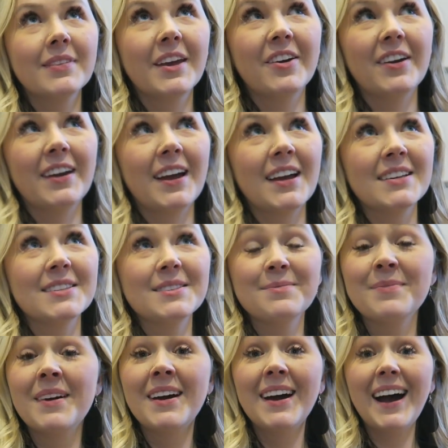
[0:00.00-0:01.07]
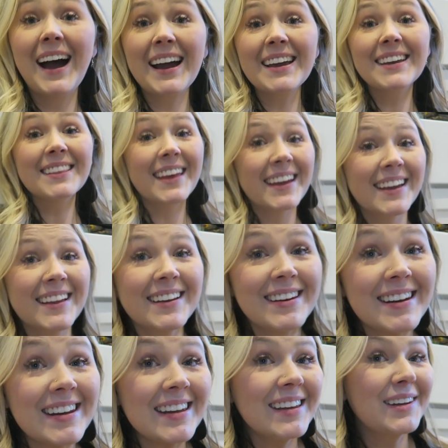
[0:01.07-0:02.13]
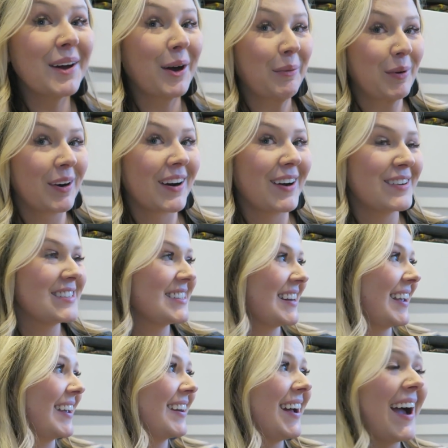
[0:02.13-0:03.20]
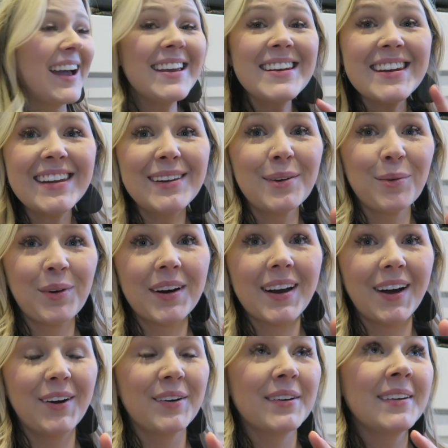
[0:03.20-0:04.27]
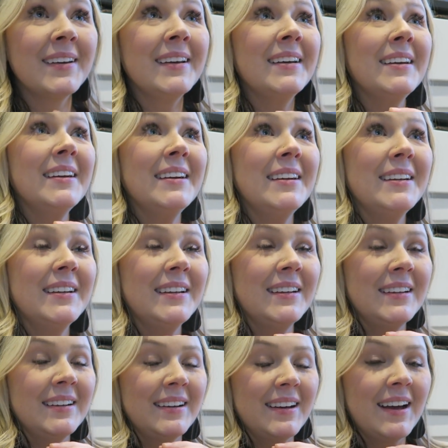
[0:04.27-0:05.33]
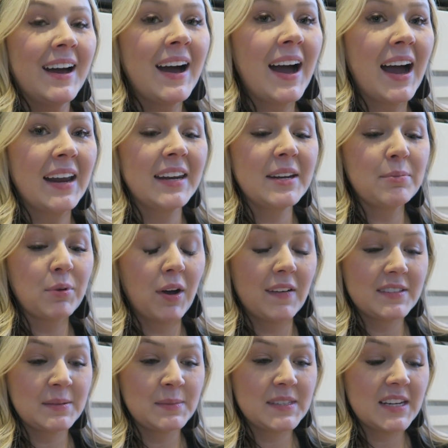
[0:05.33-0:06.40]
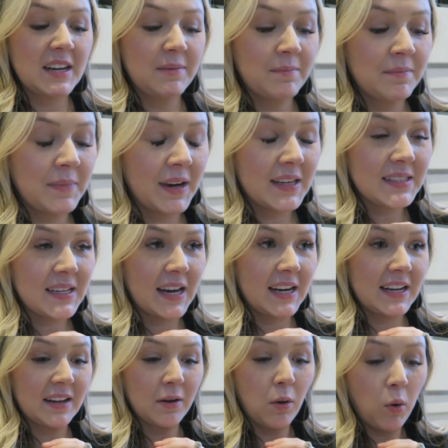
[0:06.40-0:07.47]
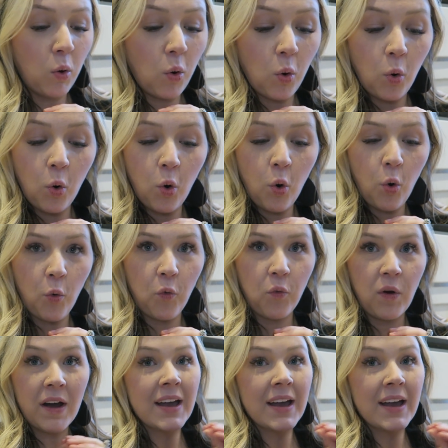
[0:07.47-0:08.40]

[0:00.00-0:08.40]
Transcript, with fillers: All right, guys, I like need a workout tonight. I need a workout. I need to blow off some steam. My anxiety. Woof.